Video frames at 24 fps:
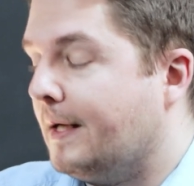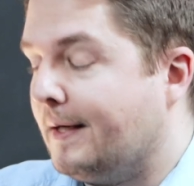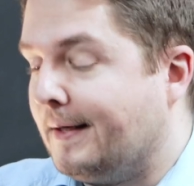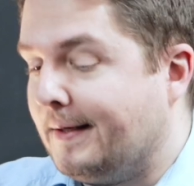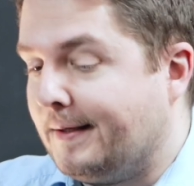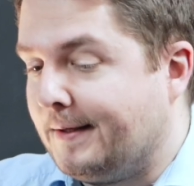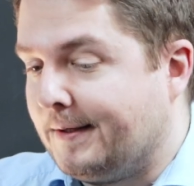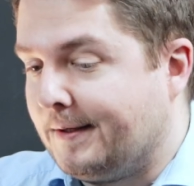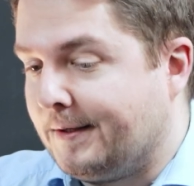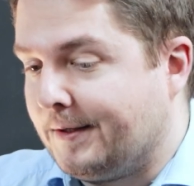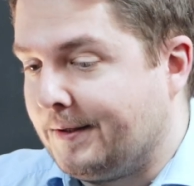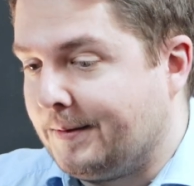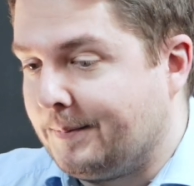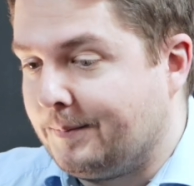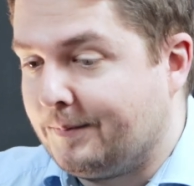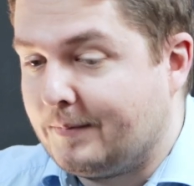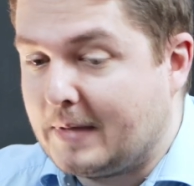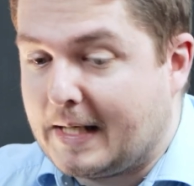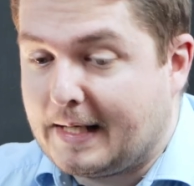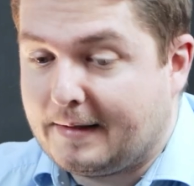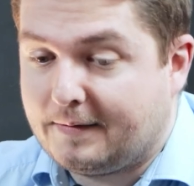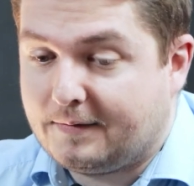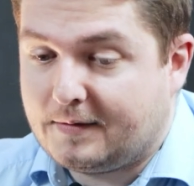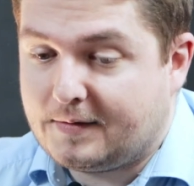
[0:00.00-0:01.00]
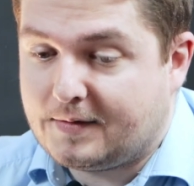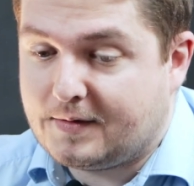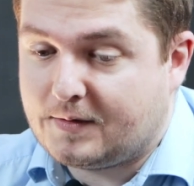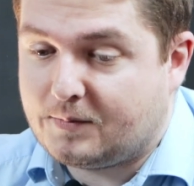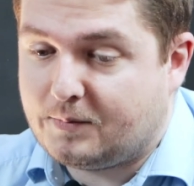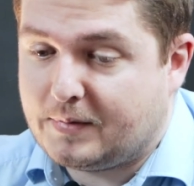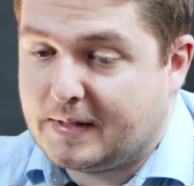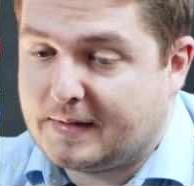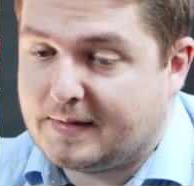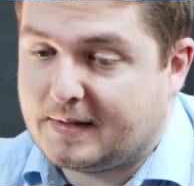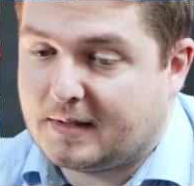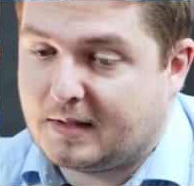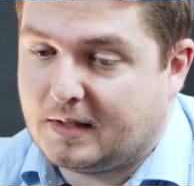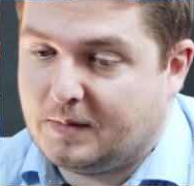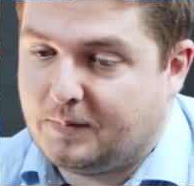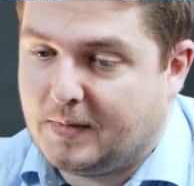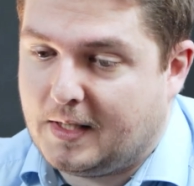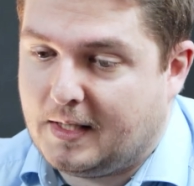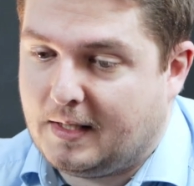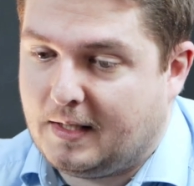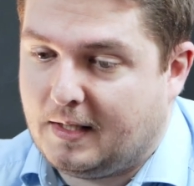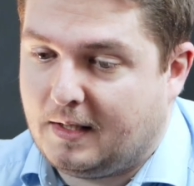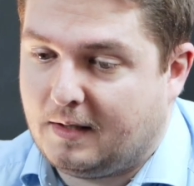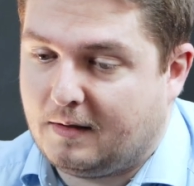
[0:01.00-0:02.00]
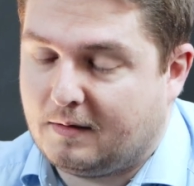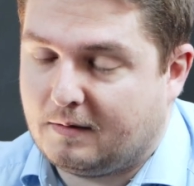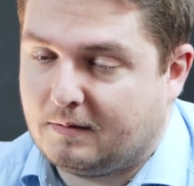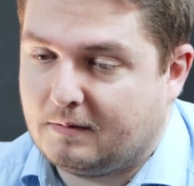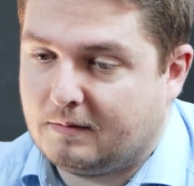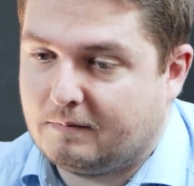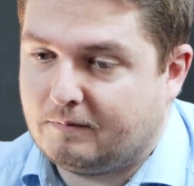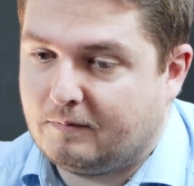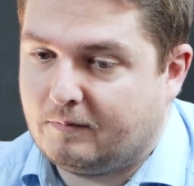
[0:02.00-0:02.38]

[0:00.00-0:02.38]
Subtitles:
And this is basically meaning